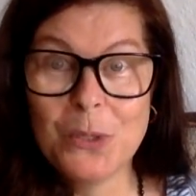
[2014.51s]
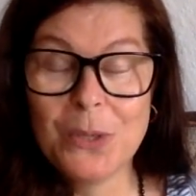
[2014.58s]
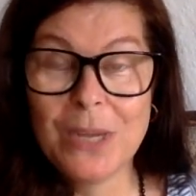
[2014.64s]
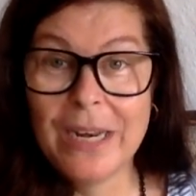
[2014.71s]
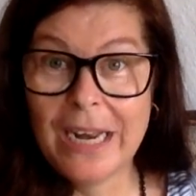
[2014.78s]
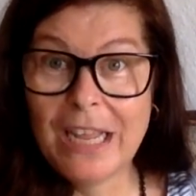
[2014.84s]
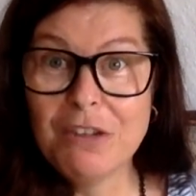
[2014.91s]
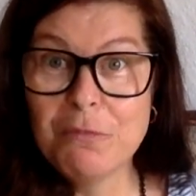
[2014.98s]
where
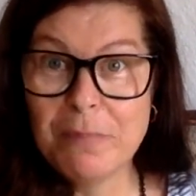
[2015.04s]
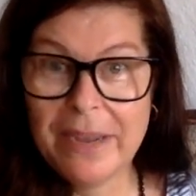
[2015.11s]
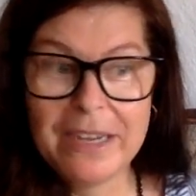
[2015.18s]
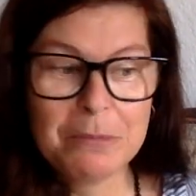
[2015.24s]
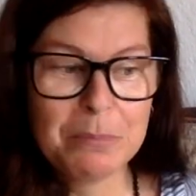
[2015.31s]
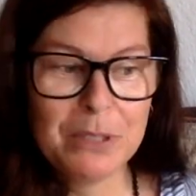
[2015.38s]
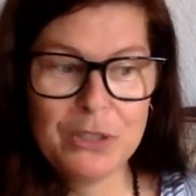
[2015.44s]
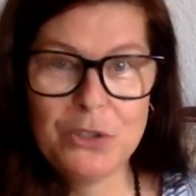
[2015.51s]
you get life
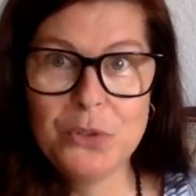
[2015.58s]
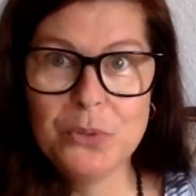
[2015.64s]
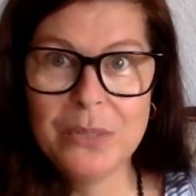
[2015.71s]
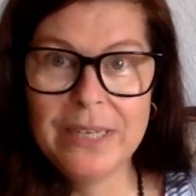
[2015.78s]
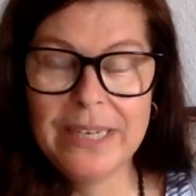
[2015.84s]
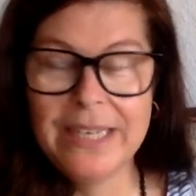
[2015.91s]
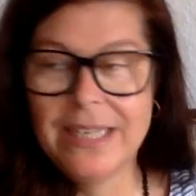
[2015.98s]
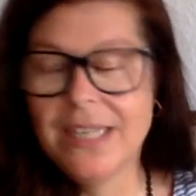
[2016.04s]
back by
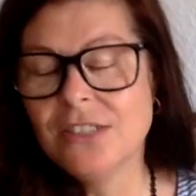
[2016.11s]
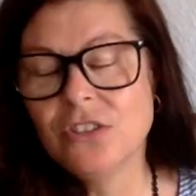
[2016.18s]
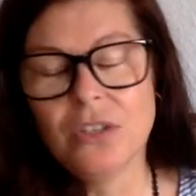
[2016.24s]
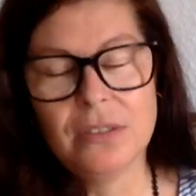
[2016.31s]
doing it,